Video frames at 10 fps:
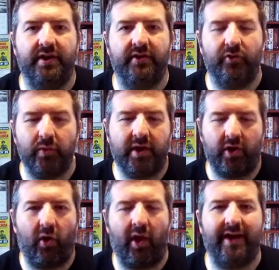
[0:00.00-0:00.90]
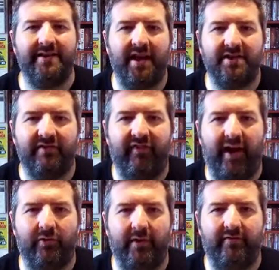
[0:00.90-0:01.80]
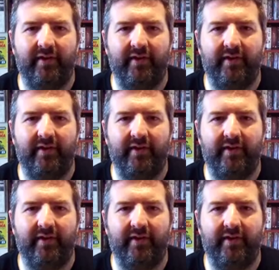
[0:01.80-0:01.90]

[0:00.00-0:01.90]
that we can all identify with.